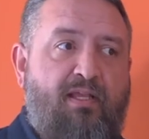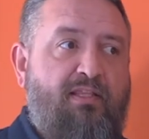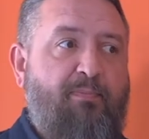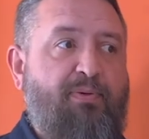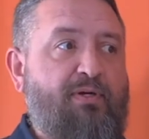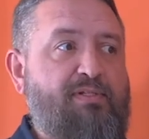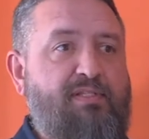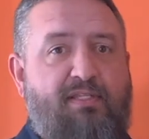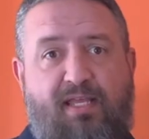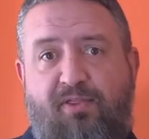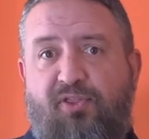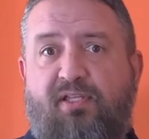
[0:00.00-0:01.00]
the
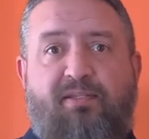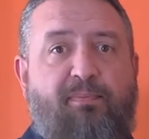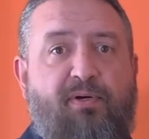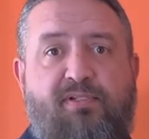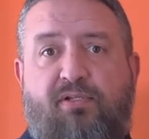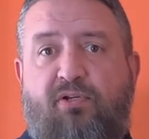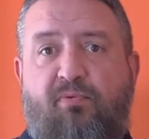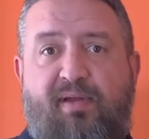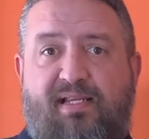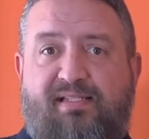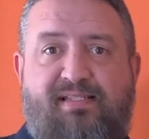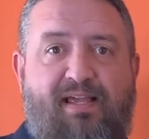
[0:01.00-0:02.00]
they think the person who
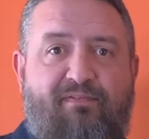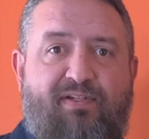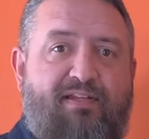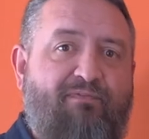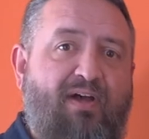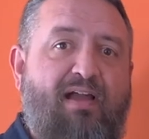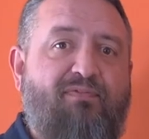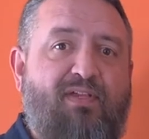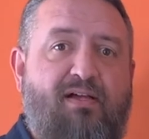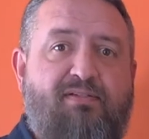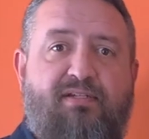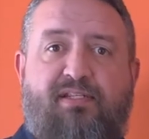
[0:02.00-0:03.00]
makes
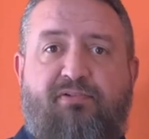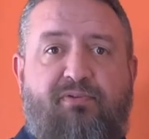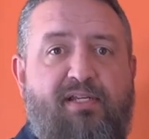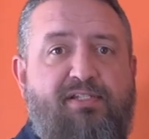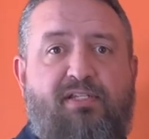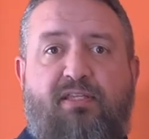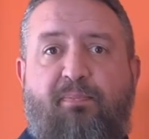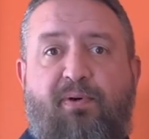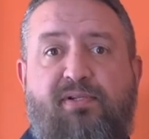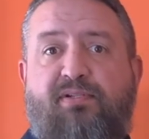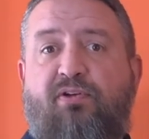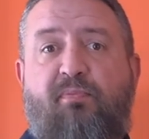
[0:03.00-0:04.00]
75,000 is rich, and the
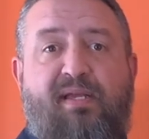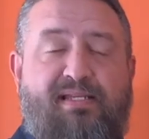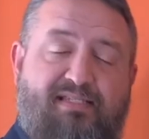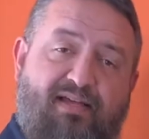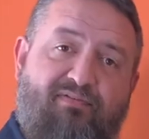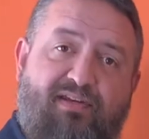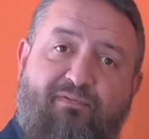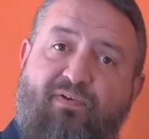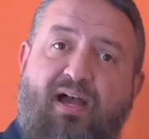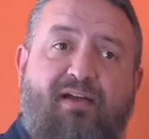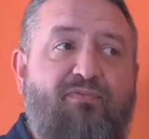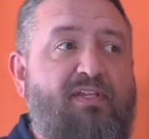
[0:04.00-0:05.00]
person who makes
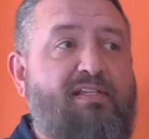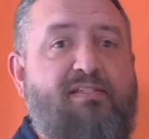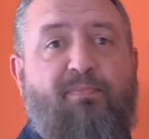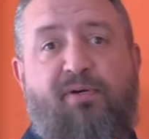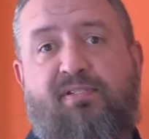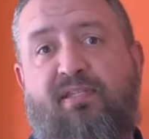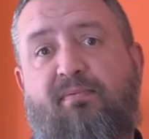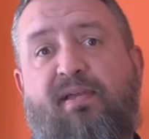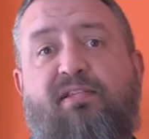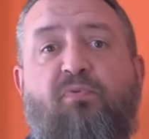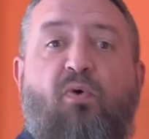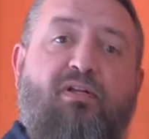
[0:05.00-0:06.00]
75 thinks the person that
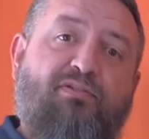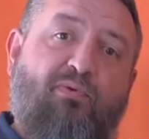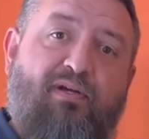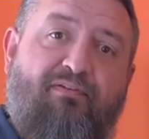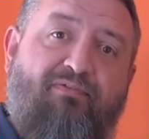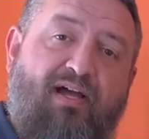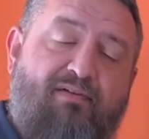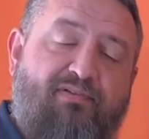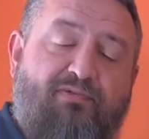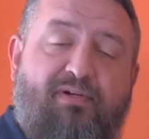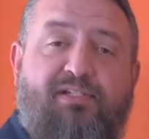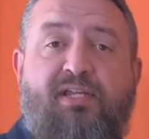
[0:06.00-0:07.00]
makes 125
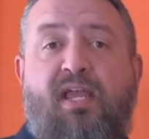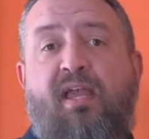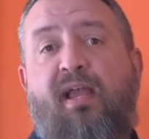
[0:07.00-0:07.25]
is rich,